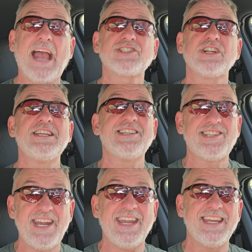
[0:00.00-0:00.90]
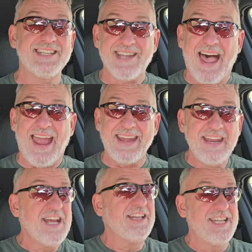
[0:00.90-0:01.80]
actually sitting inside
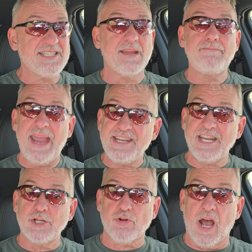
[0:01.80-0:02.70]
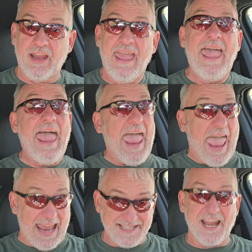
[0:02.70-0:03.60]
this amazing truck
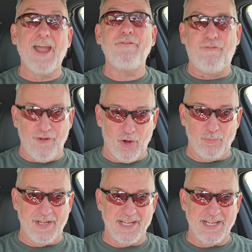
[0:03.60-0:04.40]
as I film